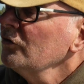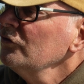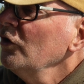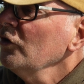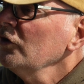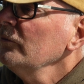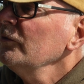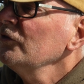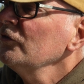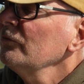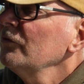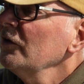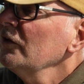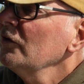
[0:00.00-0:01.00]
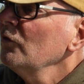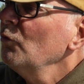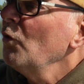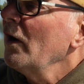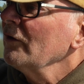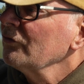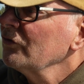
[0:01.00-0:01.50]
it's not going to be something that
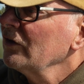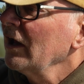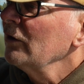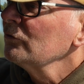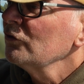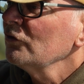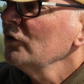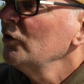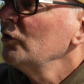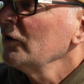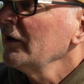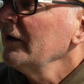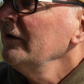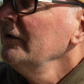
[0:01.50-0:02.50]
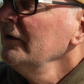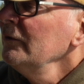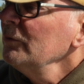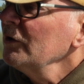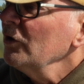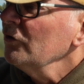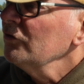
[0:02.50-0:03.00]
wafts down slowly.
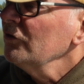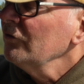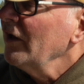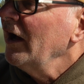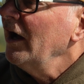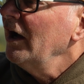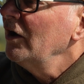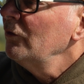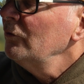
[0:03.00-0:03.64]
Because of that